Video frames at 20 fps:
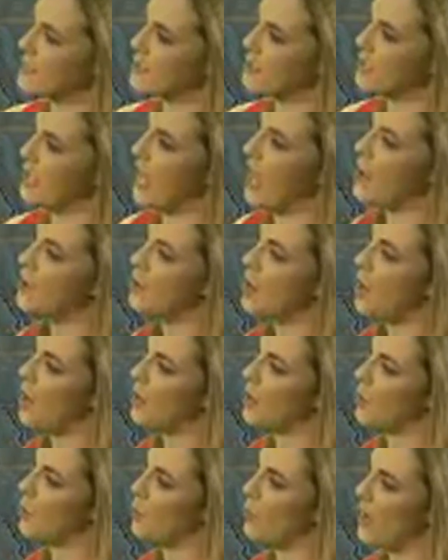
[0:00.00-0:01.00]
So count
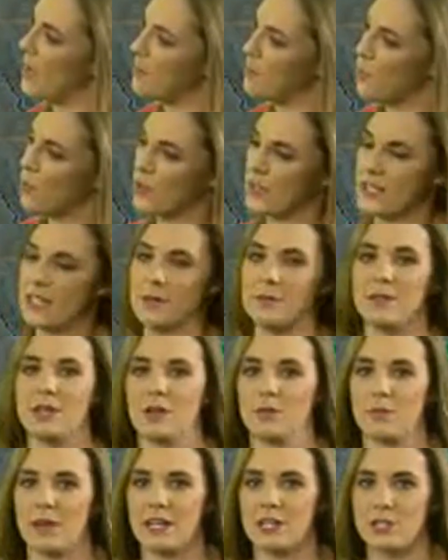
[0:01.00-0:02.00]
on a wet morning
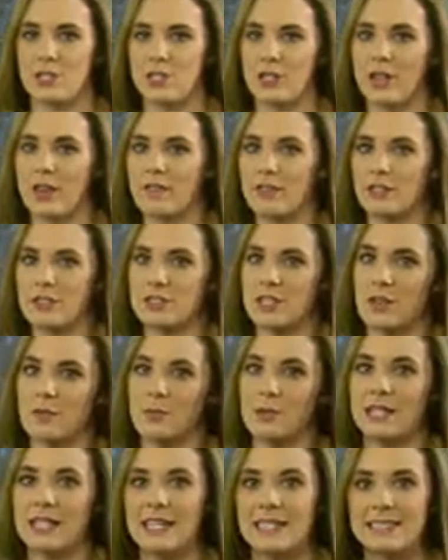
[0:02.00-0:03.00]
commute. Make sure you're giving yourself
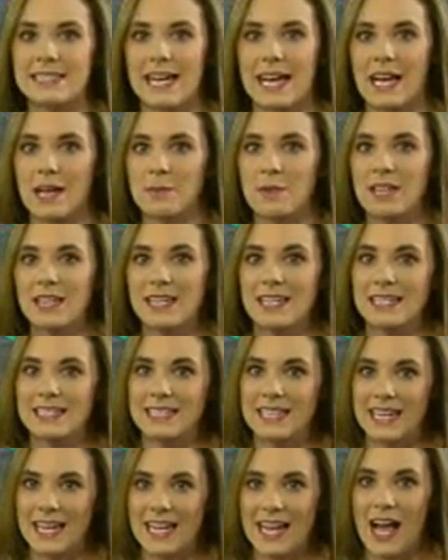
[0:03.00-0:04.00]
plenty of time
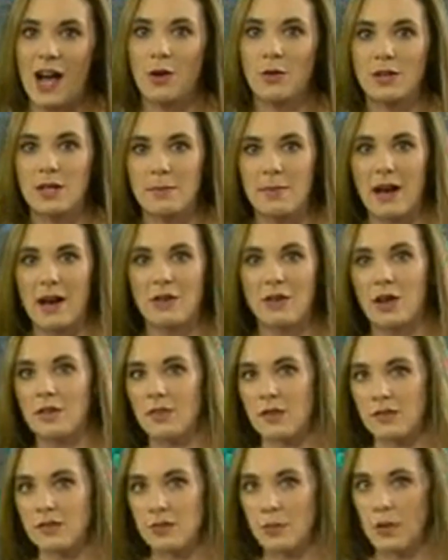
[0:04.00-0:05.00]
to get out and about on
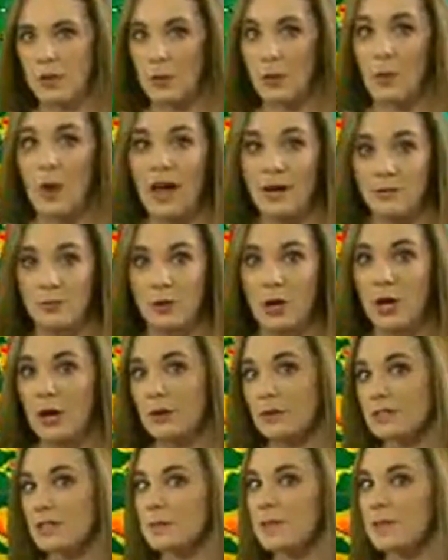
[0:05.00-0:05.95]
those wet roads.